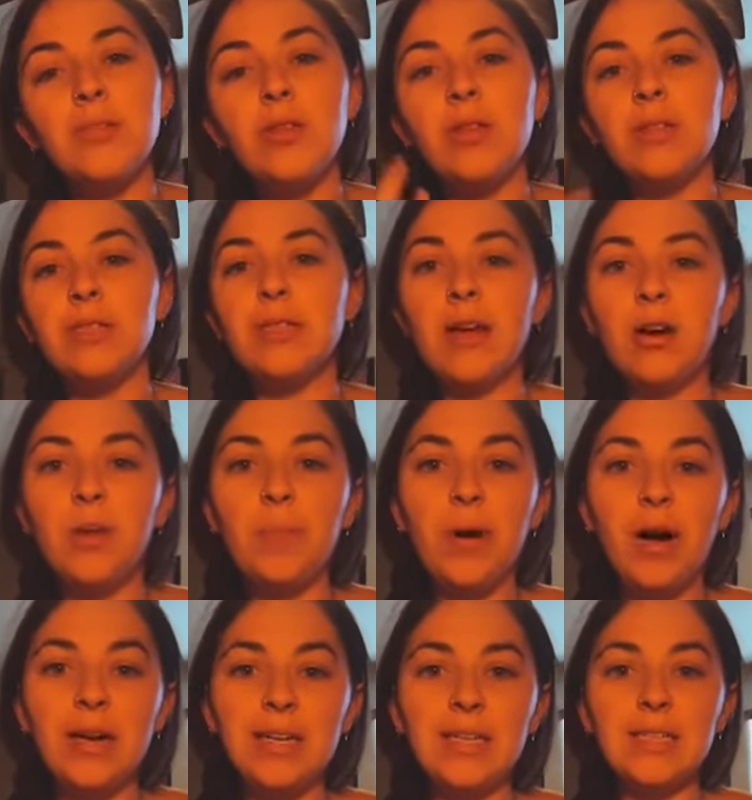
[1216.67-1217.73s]
So the subtle
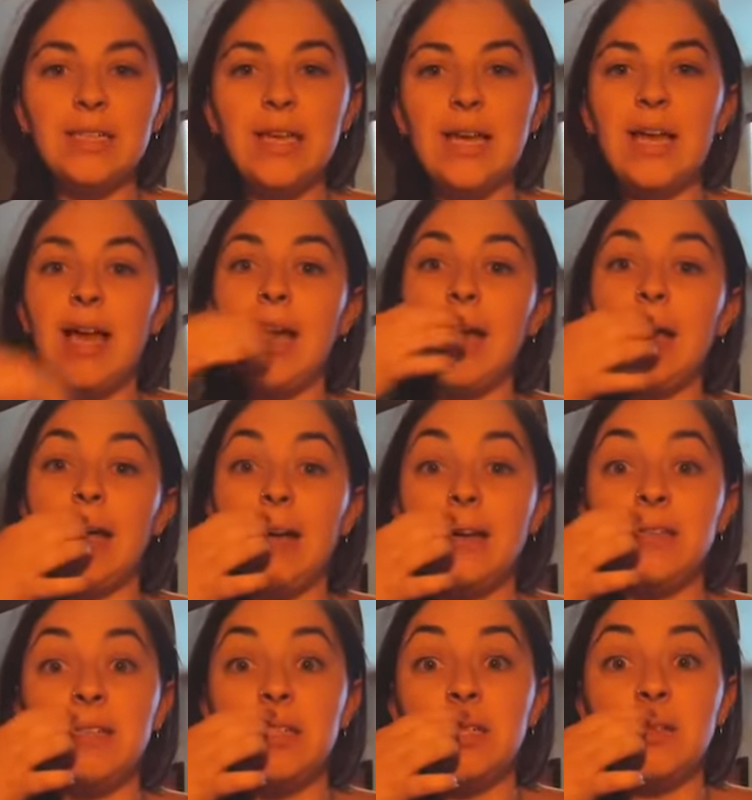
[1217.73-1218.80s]
body is like, hey,
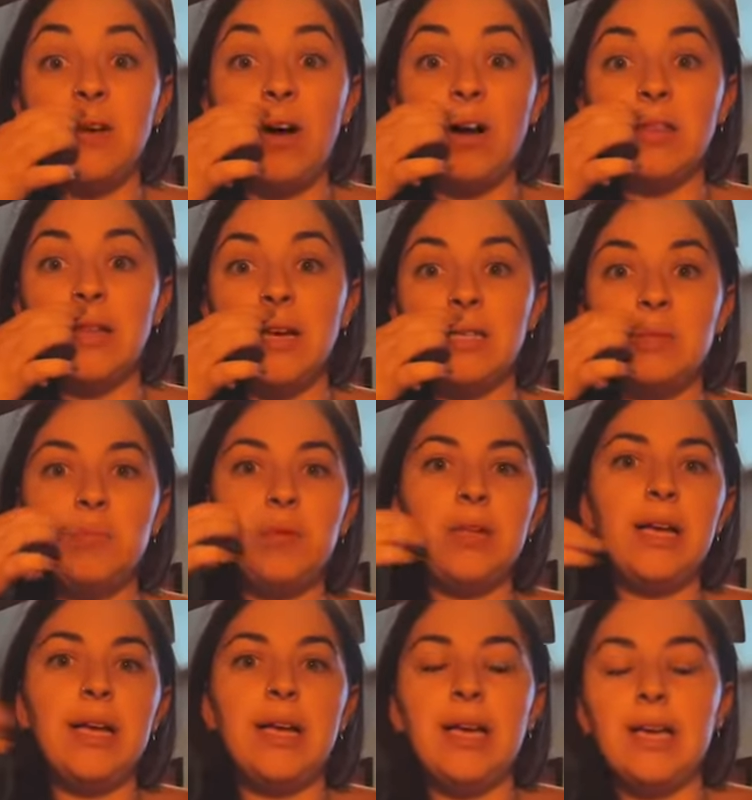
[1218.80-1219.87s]
here's a song that's
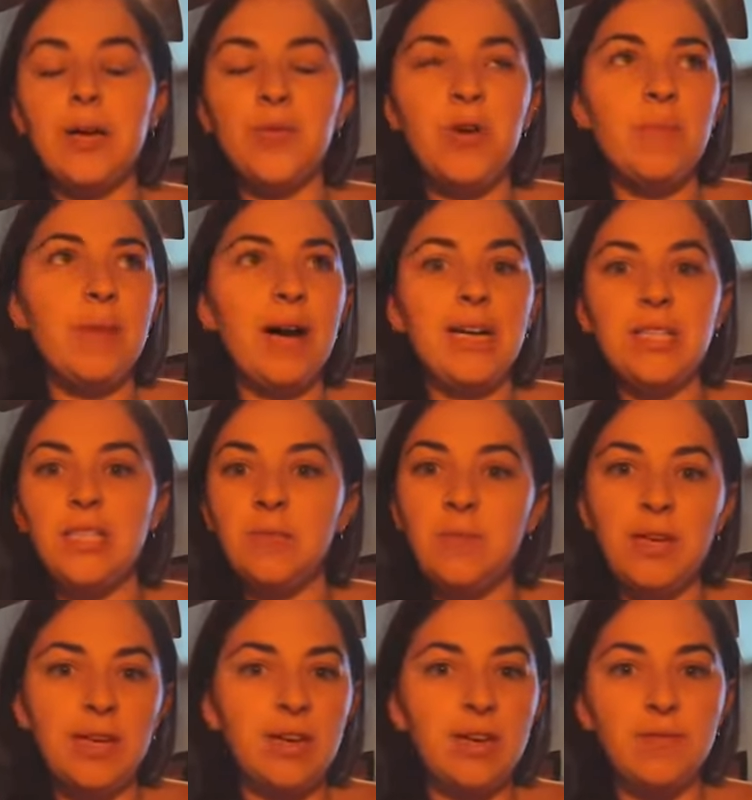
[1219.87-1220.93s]
playing. It reminds
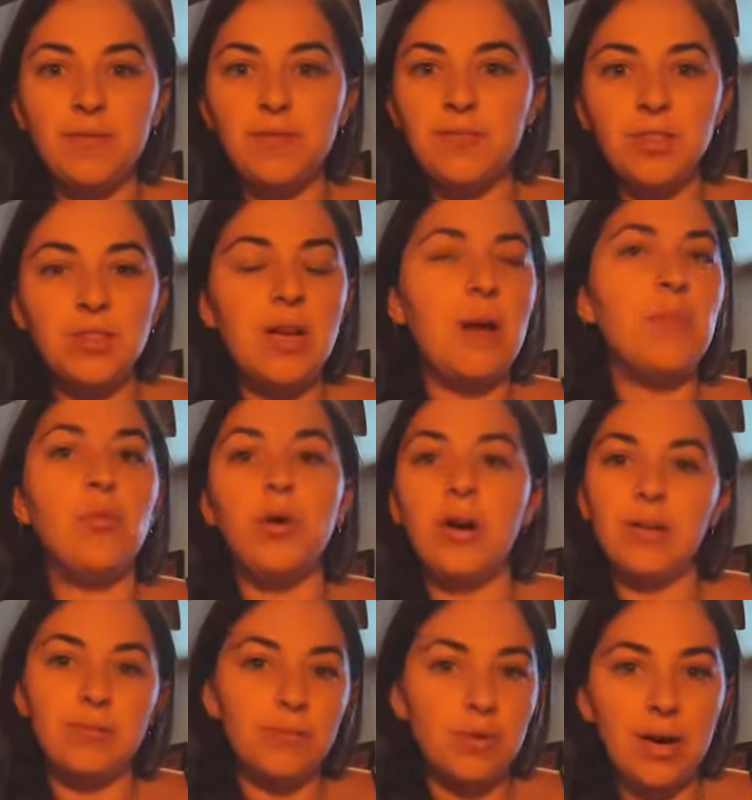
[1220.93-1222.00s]
me of
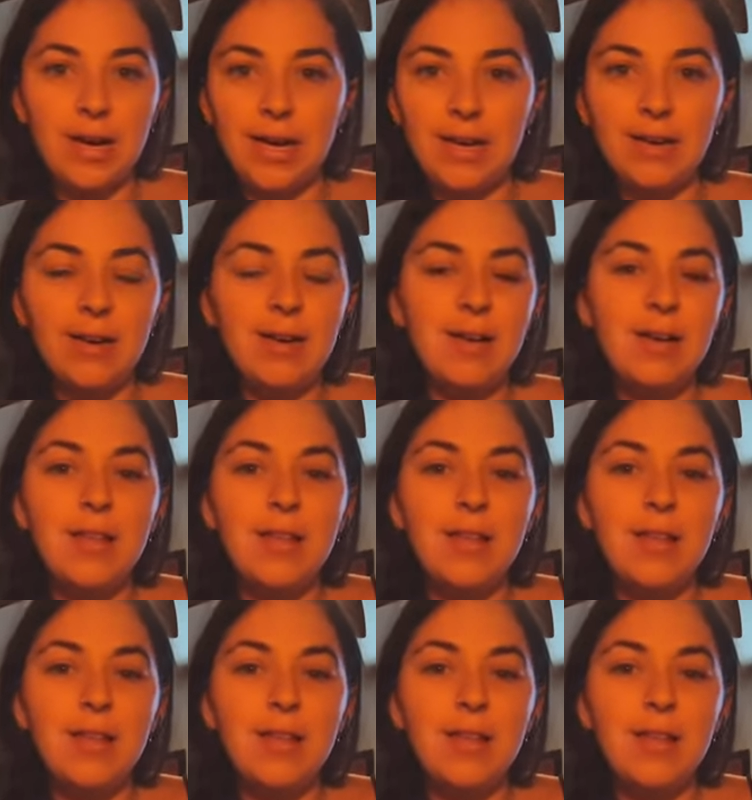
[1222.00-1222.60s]
someone, right?